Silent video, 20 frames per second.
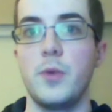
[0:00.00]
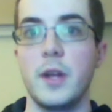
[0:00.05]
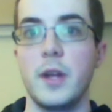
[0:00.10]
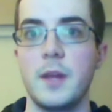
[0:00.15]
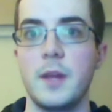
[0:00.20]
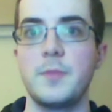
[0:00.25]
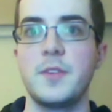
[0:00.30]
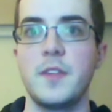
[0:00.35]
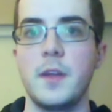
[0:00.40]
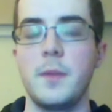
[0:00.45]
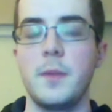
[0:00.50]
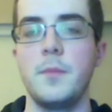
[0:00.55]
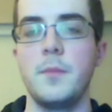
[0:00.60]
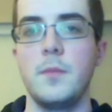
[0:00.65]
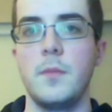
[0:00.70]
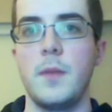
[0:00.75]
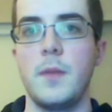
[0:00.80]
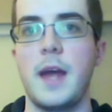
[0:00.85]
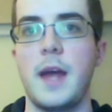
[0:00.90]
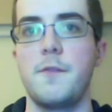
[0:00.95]
bring it up to
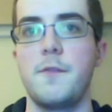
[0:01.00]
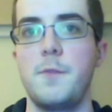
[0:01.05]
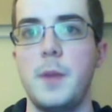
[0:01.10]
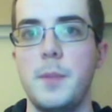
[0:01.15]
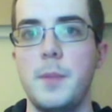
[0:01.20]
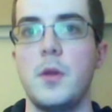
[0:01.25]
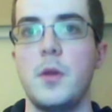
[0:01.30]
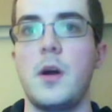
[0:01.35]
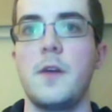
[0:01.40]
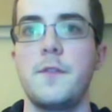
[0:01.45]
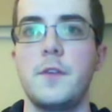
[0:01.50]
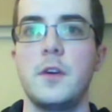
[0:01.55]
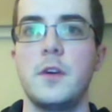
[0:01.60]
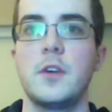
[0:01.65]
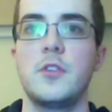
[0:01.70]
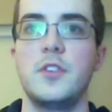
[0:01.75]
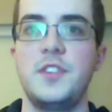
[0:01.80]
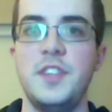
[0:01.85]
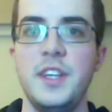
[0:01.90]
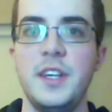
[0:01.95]
them, have people offer
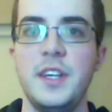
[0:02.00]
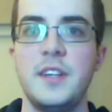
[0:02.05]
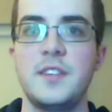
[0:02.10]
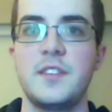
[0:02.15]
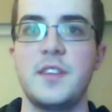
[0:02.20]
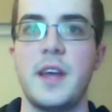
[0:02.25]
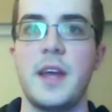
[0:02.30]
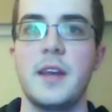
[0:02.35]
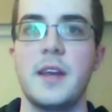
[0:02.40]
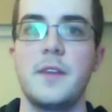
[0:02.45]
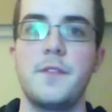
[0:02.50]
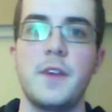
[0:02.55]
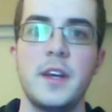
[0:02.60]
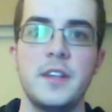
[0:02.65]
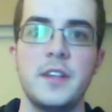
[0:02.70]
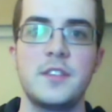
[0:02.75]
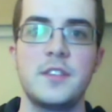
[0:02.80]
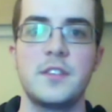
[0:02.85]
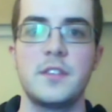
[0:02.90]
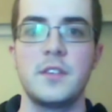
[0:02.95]
critiques and
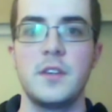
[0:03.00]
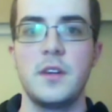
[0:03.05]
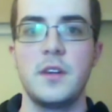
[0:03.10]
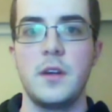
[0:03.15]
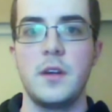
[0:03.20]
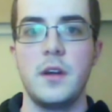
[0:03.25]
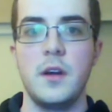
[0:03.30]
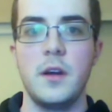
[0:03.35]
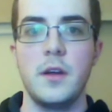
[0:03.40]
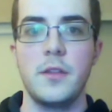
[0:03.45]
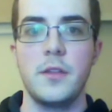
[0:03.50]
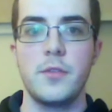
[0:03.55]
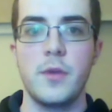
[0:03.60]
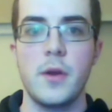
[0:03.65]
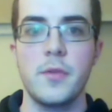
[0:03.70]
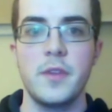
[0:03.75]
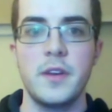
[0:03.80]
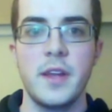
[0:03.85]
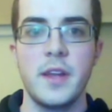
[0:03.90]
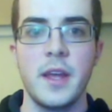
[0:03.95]
advice
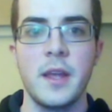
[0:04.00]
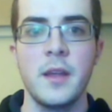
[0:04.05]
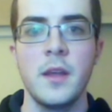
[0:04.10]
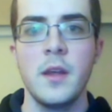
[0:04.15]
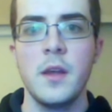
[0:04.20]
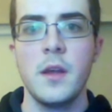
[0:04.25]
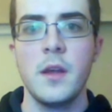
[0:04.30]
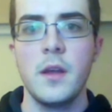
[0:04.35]
throughout the day.